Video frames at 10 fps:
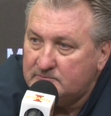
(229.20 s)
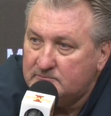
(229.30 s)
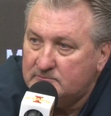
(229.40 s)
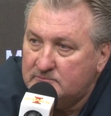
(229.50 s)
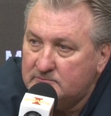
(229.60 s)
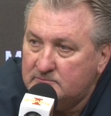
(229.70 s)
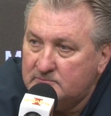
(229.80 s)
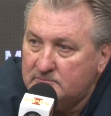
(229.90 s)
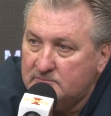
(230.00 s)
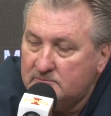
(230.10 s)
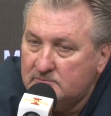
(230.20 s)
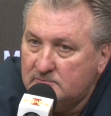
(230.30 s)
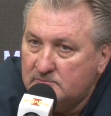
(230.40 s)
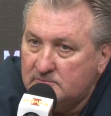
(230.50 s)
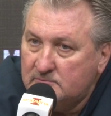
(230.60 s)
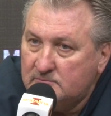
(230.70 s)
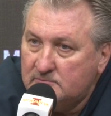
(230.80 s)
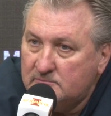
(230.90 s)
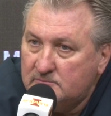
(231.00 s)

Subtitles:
Nobody speaks.